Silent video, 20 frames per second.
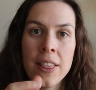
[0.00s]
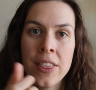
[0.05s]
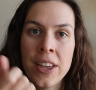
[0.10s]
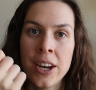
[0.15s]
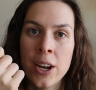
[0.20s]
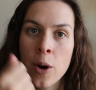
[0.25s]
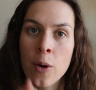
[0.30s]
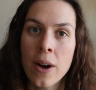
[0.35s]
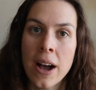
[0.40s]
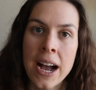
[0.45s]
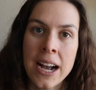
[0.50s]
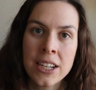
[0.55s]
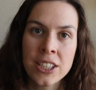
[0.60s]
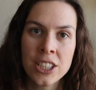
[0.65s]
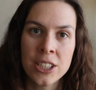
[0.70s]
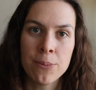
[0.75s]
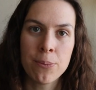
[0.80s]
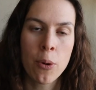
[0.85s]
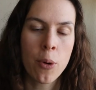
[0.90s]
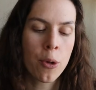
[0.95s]
They don't
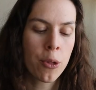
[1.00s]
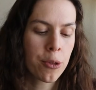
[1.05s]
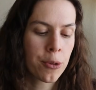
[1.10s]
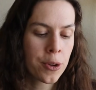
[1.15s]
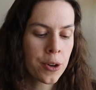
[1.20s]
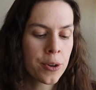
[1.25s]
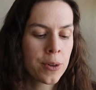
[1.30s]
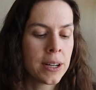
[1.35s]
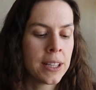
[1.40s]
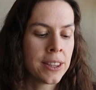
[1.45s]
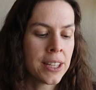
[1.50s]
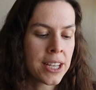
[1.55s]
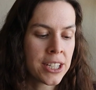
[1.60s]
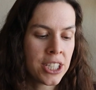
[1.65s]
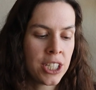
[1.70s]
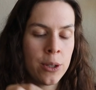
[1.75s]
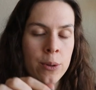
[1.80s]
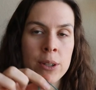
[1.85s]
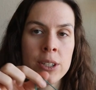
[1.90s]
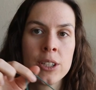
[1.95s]
actually pull through
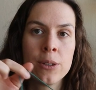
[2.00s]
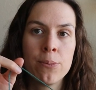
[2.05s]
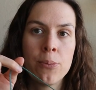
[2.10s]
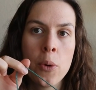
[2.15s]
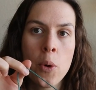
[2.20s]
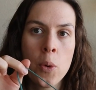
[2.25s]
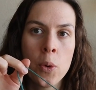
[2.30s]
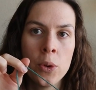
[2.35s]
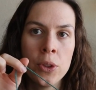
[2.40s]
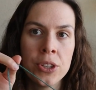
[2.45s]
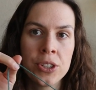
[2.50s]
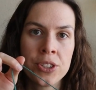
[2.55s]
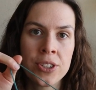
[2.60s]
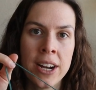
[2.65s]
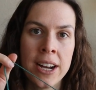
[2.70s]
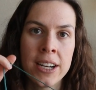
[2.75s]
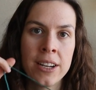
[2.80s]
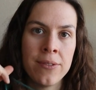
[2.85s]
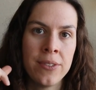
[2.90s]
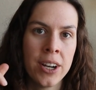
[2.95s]
unless you were to pull the
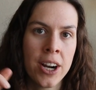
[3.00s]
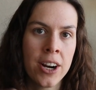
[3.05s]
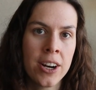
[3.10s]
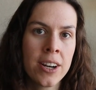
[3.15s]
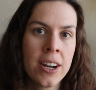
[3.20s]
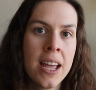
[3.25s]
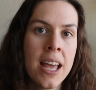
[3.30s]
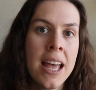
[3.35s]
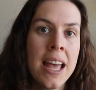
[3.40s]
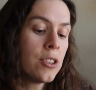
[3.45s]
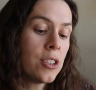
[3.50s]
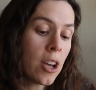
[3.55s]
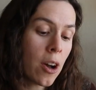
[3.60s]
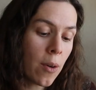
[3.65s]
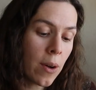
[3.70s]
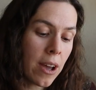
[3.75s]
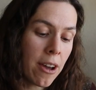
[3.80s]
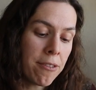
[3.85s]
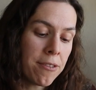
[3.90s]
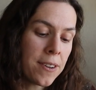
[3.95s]
strand of yarn.
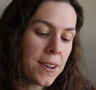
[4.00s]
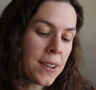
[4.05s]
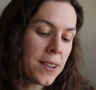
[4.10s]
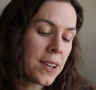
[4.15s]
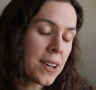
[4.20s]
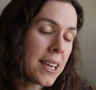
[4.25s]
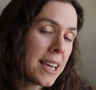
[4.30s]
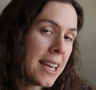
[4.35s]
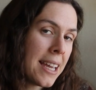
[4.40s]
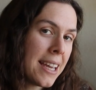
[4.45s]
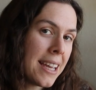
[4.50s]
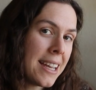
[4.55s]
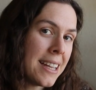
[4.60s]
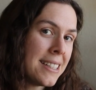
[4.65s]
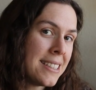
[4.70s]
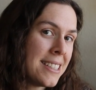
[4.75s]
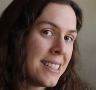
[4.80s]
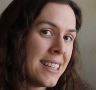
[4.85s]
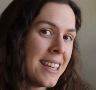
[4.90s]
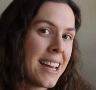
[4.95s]
So if you're looking
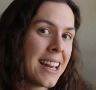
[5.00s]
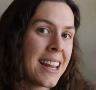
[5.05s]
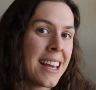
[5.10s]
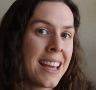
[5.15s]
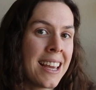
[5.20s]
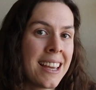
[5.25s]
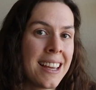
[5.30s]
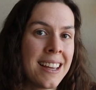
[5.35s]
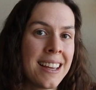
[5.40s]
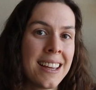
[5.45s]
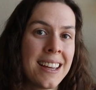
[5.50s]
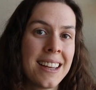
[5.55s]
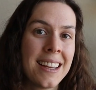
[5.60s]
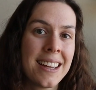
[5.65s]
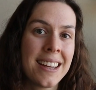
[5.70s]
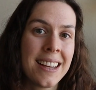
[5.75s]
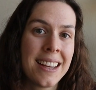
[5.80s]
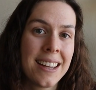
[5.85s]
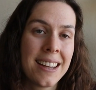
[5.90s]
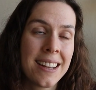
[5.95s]
into getting,
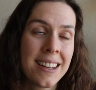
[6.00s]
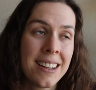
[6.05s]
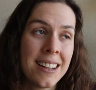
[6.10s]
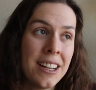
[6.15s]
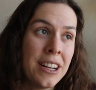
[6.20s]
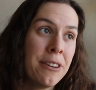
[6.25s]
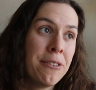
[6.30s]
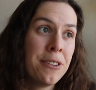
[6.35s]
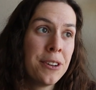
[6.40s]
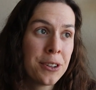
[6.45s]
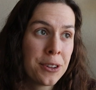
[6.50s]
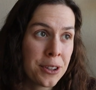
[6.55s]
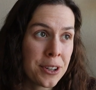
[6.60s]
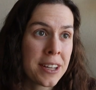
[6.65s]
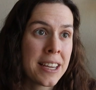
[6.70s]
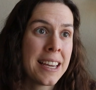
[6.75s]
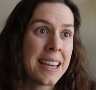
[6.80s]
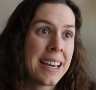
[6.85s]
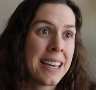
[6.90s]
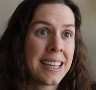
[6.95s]
if you're
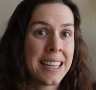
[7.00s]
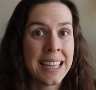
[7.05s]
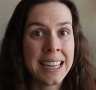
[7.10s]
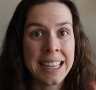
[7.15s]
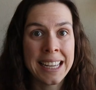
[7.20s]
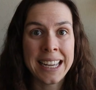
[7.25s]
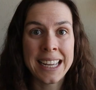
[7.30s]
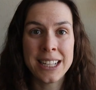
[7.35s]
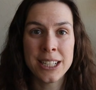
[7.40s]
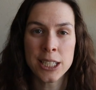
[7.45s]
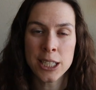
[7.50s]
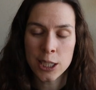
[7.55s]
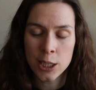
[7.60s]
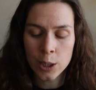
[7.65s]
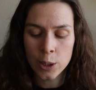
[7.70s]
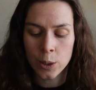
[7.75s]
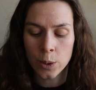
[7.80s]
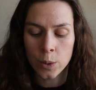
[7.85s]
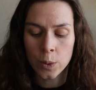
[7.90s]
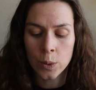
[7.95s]
looking at getting
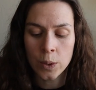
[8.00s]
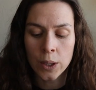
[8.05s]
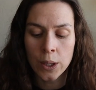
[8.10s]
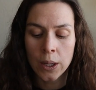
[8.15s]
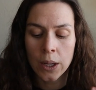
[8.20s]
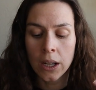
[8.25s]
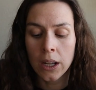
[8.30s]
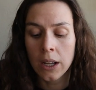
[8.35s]
into